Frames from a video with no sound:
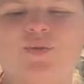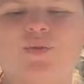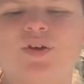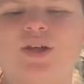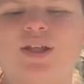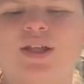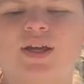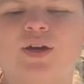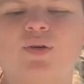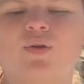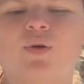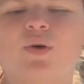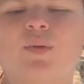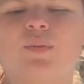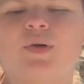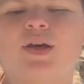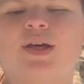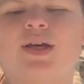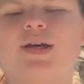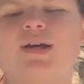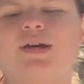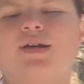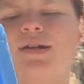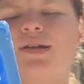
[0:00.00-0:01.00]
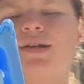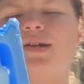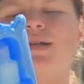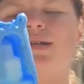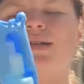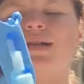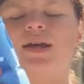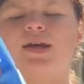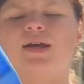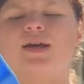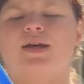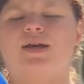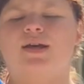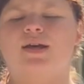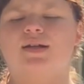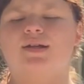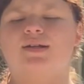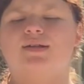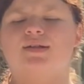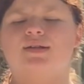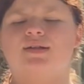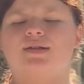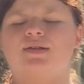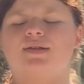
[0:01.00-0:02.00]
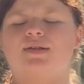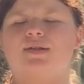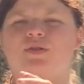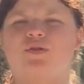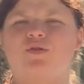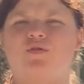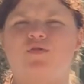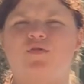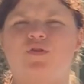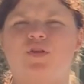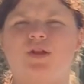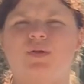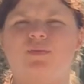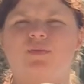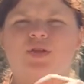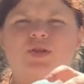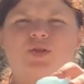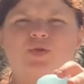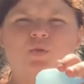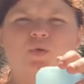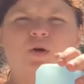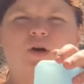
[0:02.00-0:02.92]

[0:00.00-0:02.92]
really cool because you fill up this